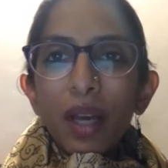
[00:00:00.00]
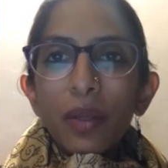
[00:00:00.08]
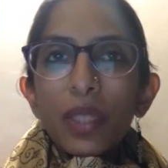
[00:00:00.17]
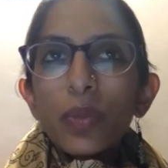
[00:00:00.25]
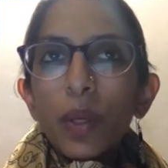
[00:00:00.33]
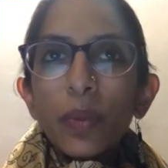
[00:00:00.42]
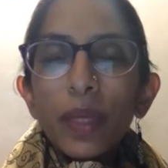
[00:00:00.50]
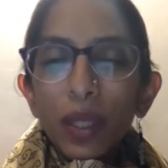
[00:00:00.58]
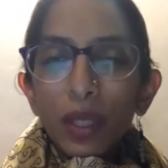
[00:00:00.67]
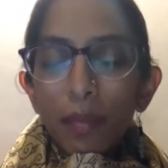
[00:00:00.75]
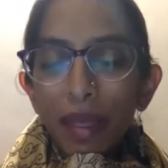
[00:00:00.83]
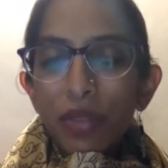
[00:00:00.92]
which is what we
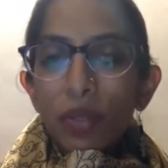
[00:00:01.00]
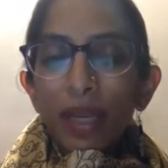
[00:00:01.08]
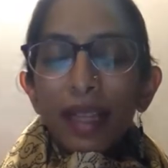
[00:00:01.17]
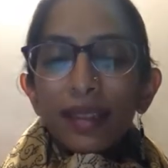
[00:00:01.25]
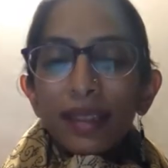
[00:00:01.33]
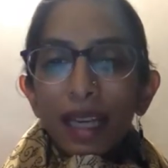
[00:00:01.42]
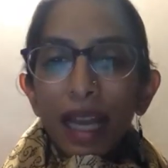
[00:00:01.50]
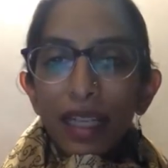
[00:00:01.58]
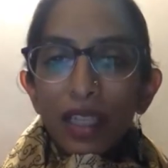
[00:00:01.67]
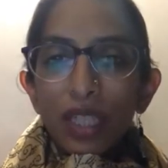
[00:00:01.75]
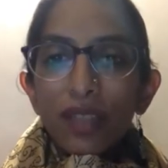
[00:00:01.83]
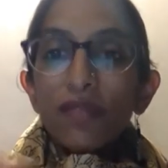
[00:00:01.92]
call the menstrual health and
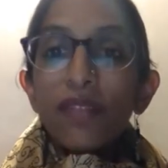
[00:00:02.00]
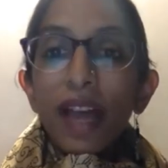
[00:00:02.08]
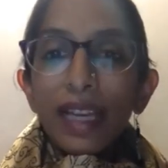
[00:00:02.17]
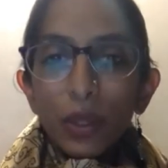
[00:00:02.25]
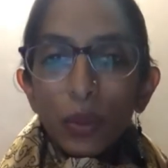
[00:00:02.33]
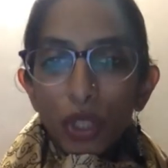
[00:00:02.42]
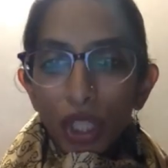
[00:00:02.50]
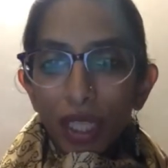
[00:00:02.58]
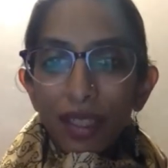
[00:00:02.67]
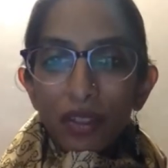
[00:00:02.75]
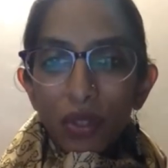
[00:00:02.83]
hygiene value chain.